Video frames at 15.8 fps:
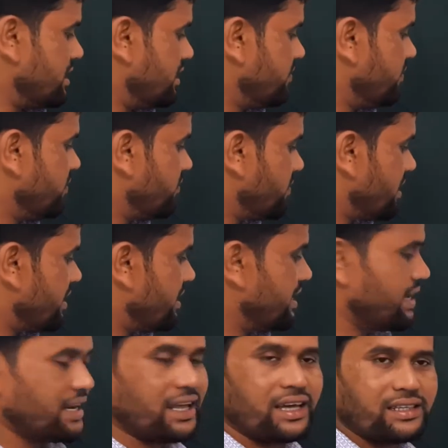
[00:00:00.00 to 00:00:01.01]
if you find
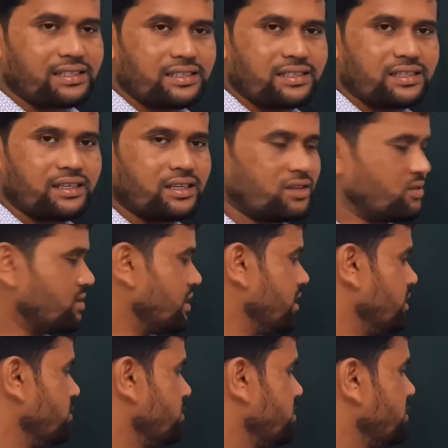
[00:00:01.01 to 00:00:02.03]
alas, you can
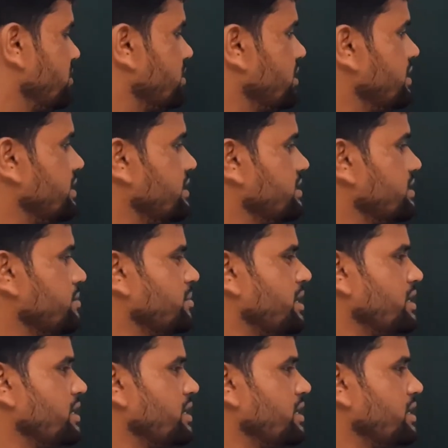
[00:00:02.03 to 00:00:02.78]
use it is a matter